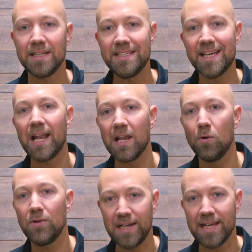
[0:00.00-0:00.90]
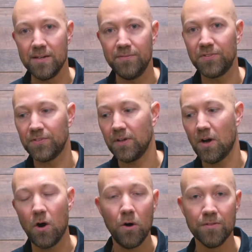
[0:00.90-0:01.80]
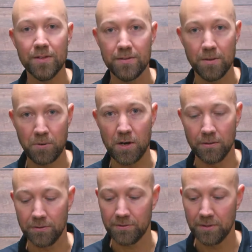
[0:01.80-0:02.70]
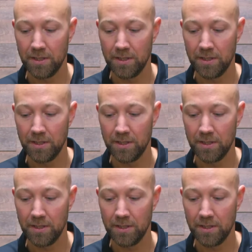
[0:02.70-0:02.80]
yellow leaves on the plant.